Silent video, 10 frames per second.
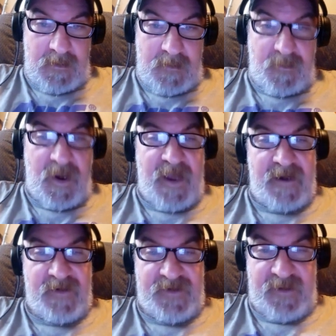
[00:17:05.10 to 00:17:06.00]

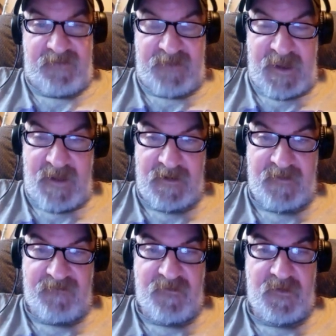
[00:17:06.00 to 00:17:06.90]
players of color
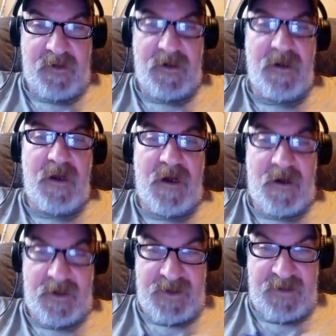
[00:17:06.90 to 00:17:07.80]
for
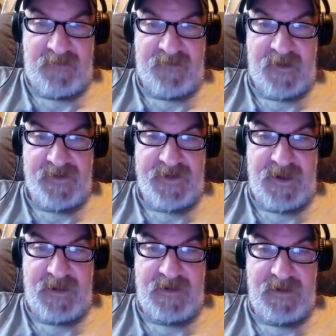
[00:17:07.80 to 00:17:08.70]
our
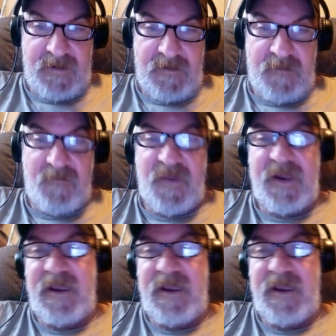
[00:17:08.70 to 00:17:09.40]
university, but he